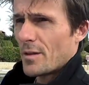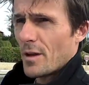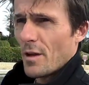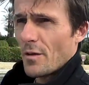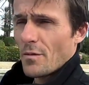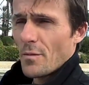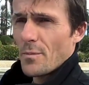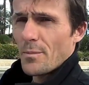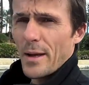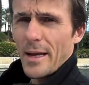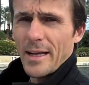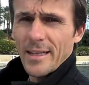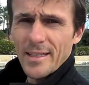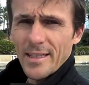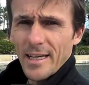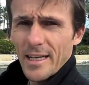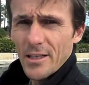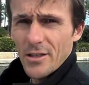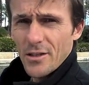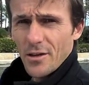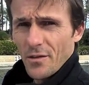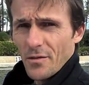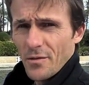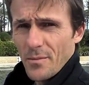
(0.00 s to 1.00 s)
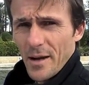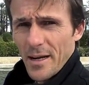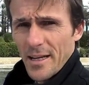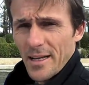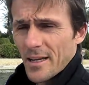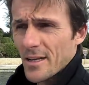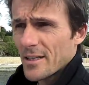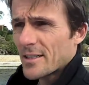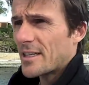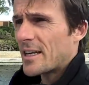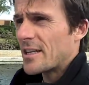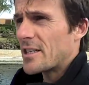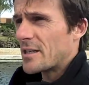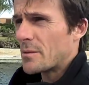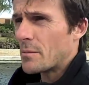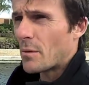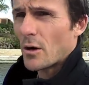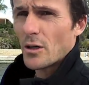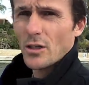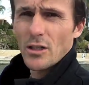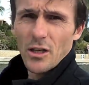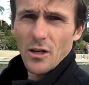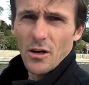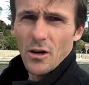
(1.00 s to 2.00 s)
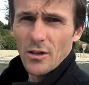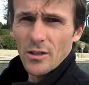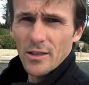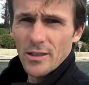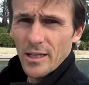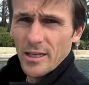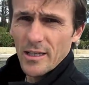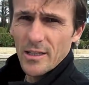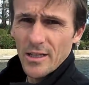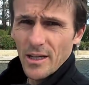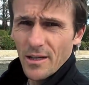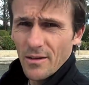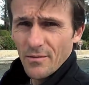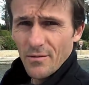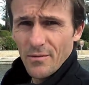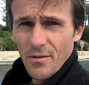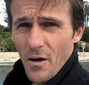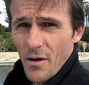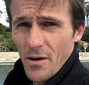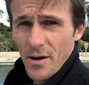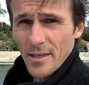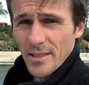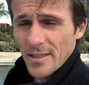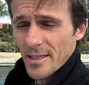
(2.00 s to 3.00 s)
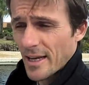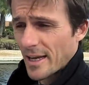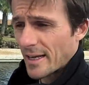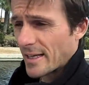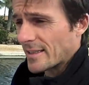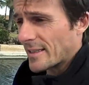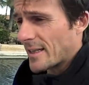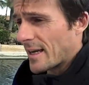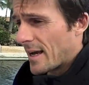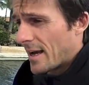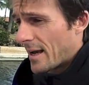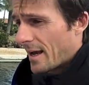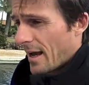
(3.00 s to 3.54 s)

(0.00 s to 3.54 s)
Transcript: you know, from being a teacher for many years, teaching martial arts, teaching various things,